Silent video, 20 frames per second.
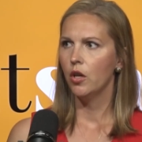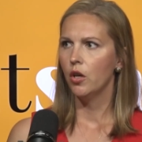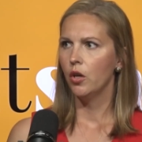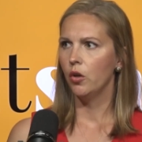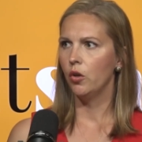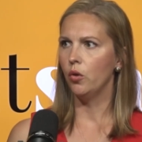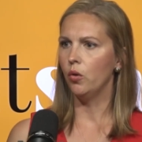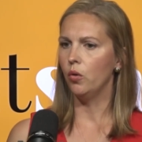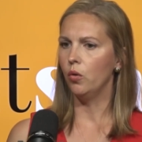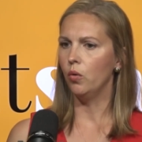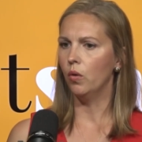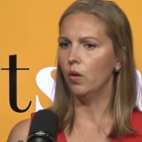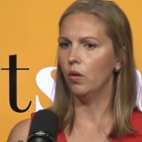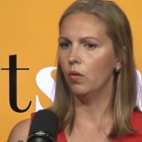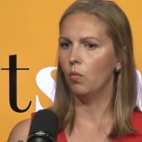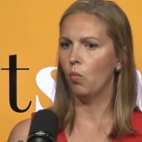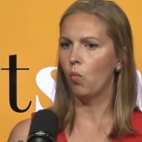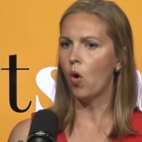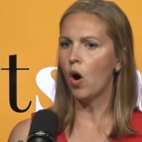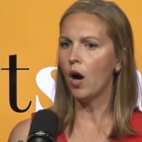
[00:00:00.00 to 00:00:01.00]
who
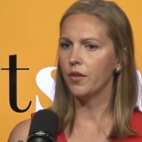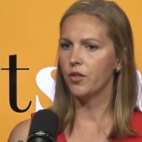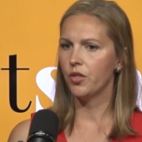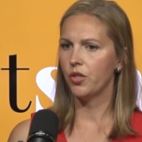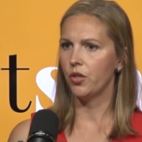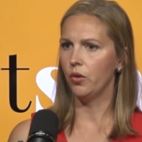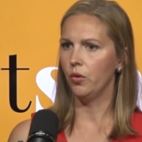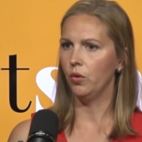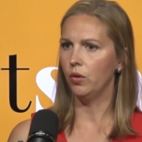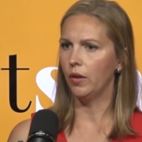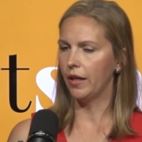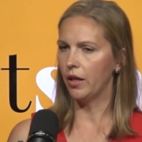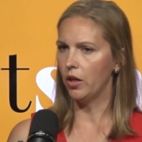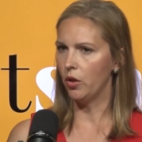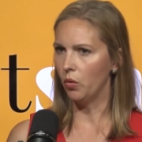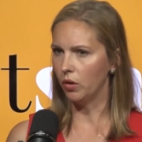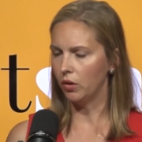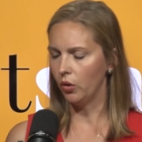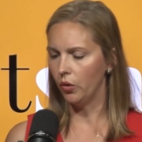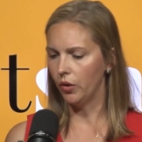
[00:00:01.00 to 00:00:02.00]
want to, like
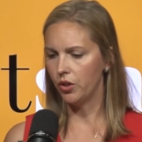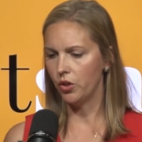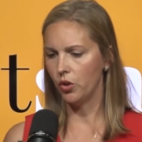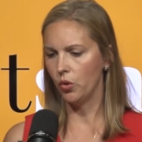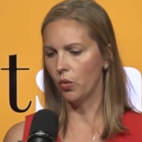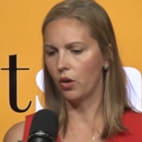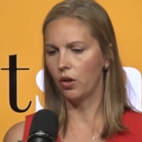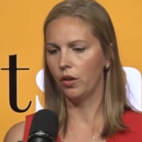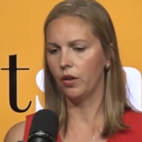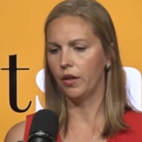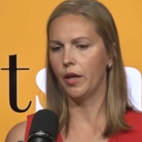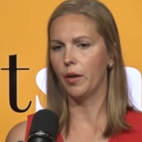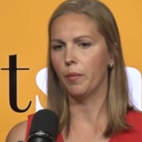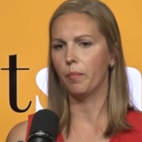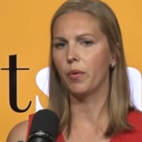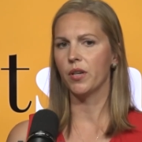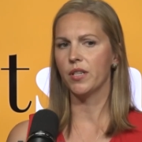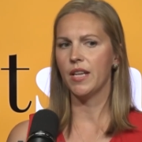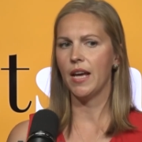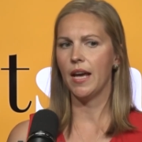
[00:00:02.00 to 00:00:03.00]
you alluded to earlier,
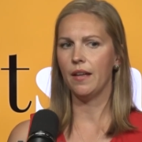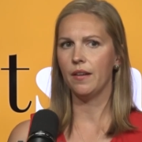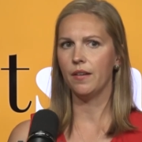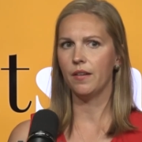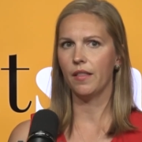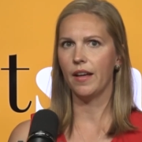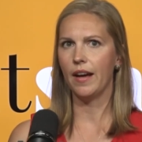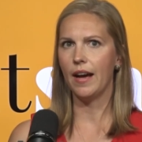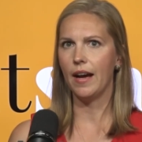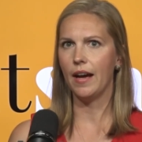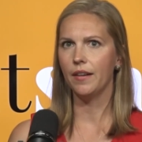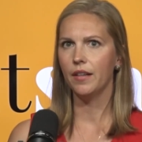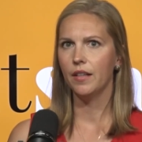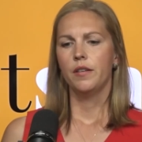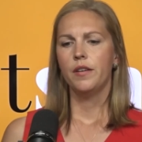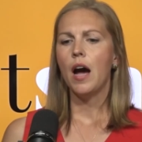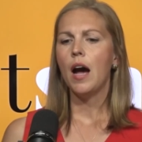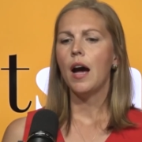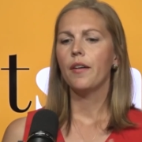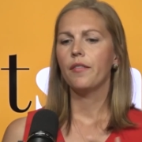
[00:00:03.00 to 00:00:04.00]
pretend that
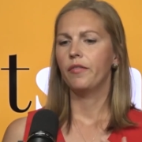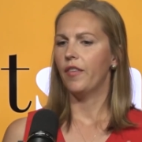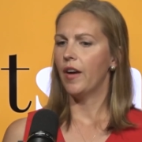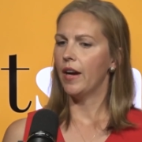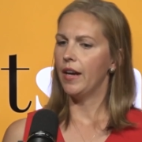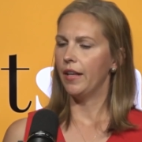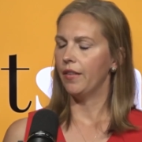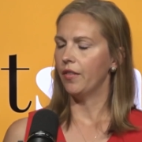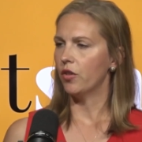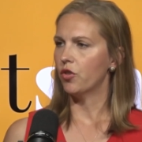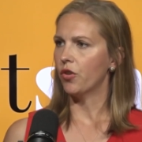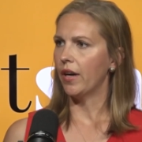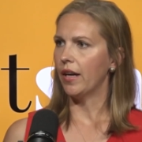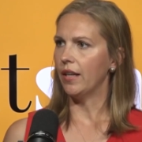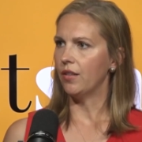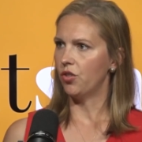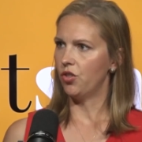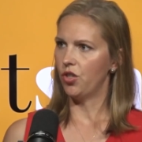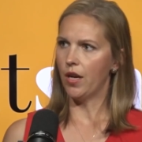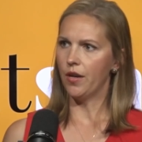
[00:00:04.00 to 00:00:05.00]
not fighting the
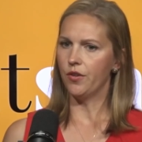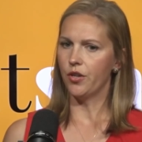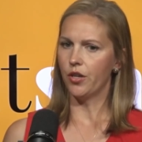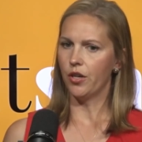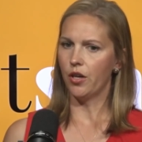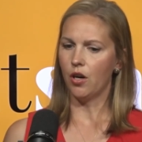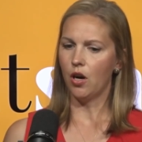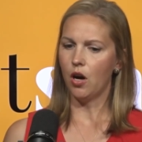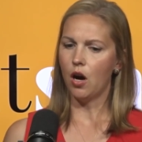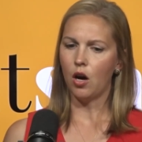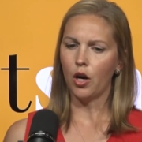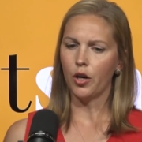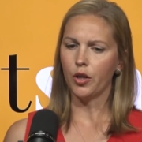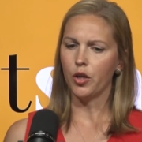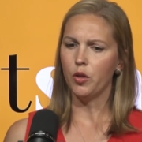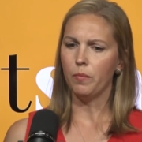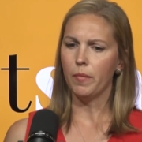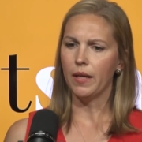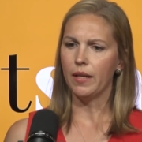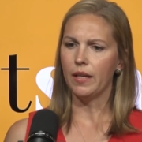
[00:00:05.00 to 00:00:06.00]
transgender argument
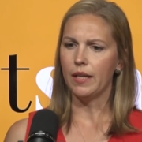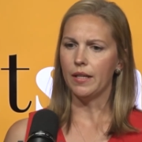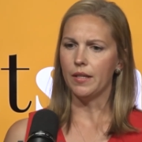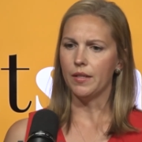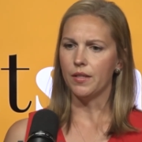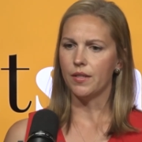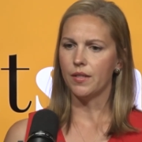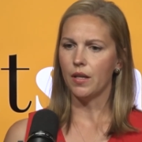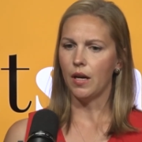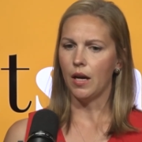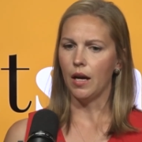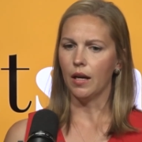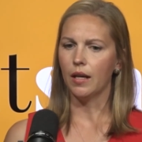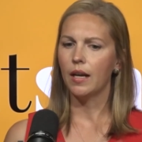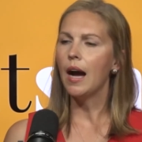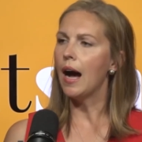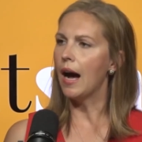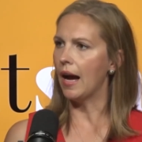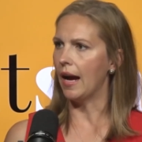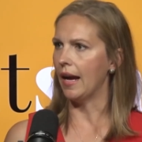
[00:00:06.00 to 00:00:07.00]
is
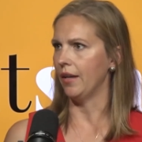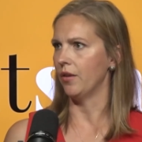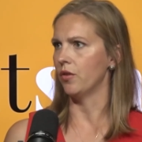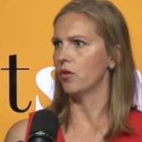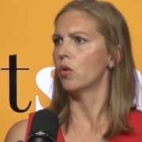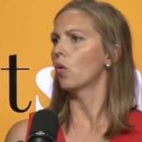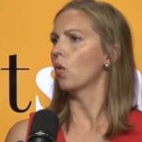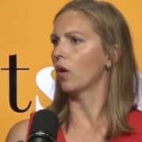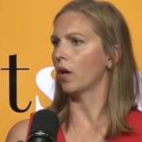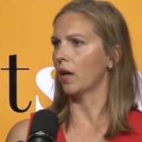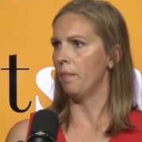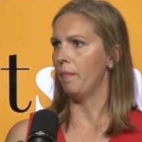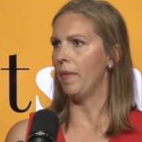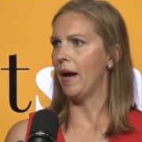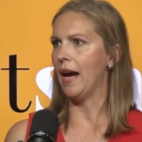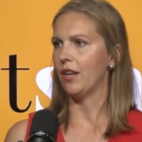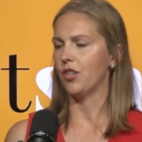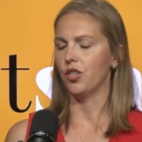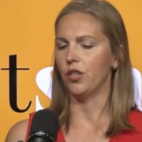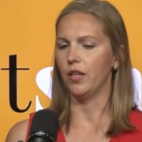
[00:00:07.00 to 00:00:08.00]
kind or
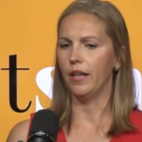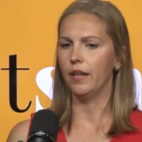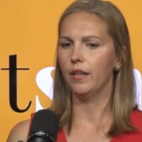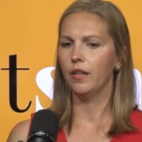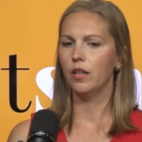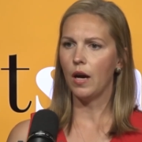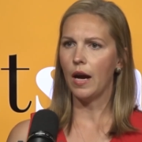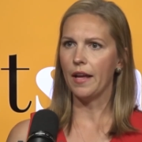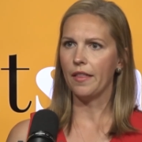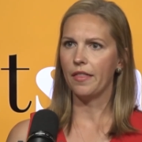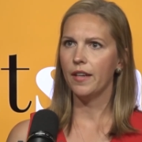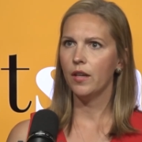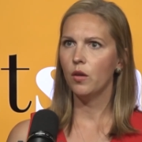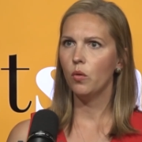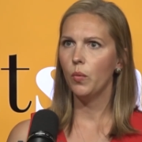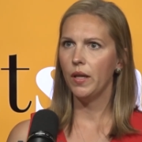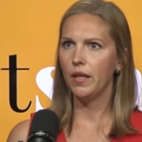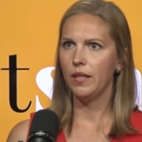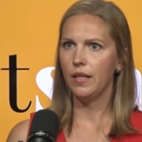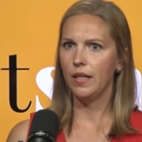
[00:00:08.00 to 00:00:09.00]
compassionate. I think
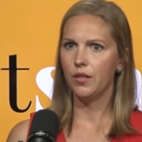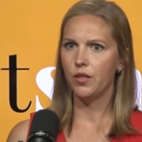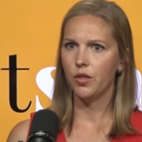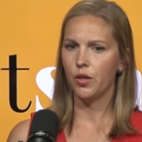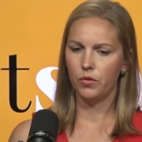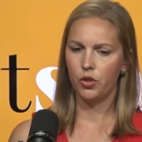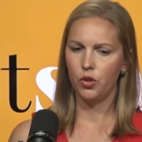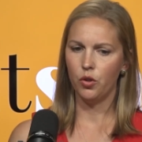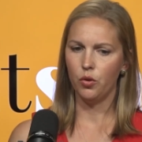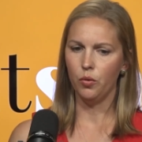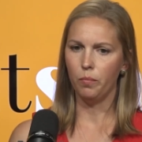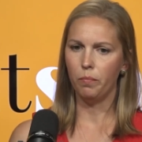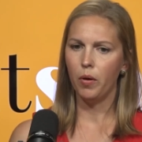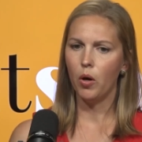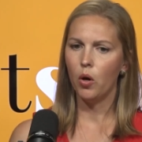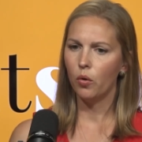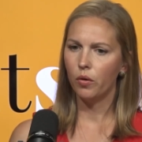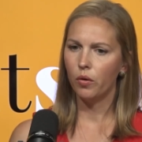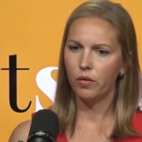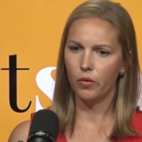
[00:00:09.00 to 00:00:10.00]
we need to
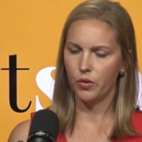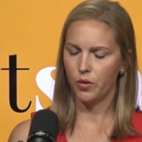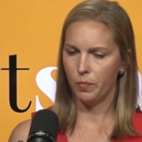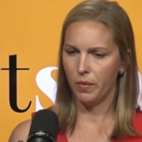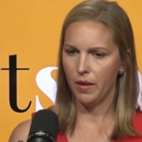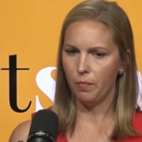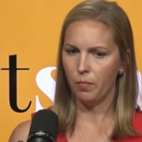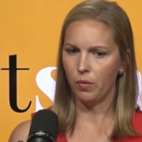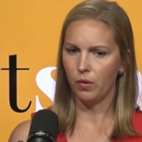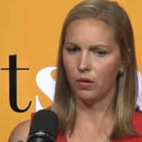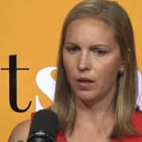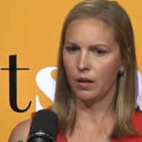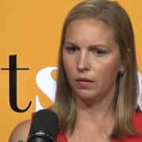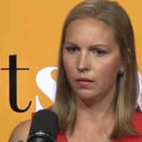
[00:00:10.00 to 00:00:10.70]
poke those people